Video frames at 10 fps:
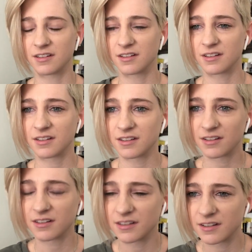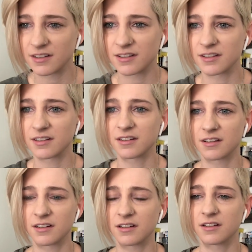
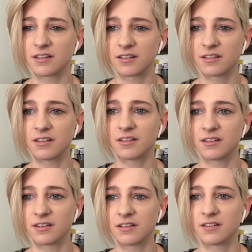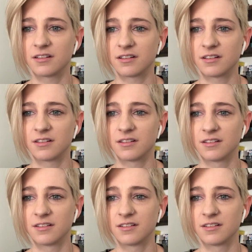(not speaking)